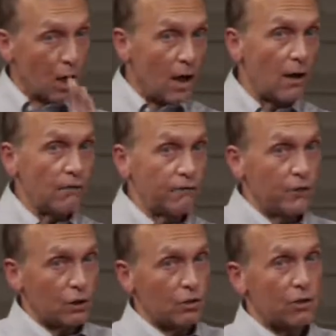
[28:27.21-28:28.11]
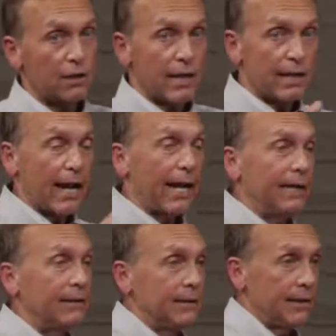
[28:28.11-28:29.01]
love the good and
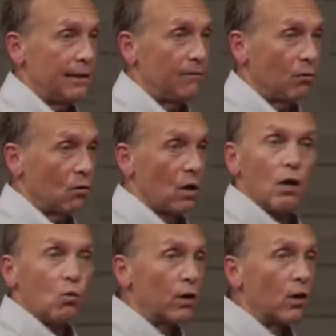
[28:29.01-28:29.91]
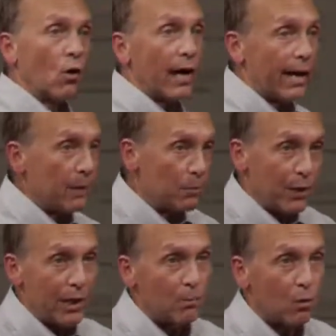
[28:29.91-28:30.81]
hate the evil. We don't
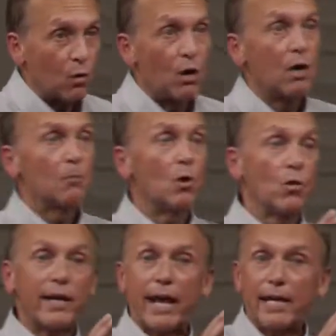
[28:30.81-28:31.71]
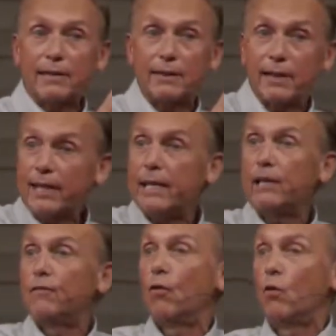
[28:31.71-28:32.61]
hate people, but we hate the
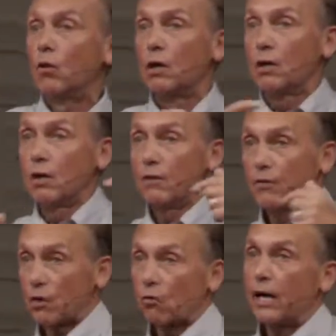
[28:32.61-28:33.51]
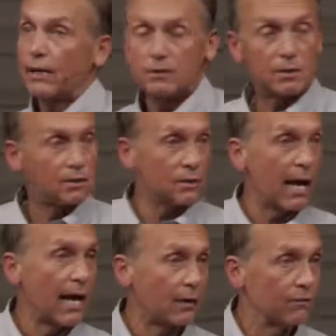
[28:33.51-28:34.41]
evil that reigns
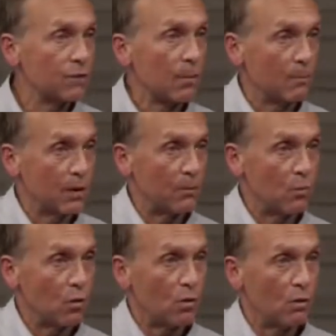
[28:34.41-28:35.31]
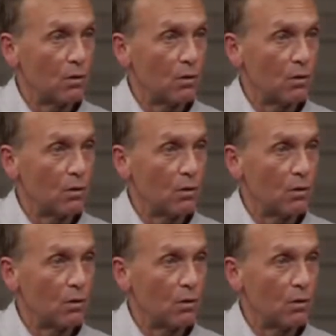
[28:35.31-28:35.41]
inside of some people.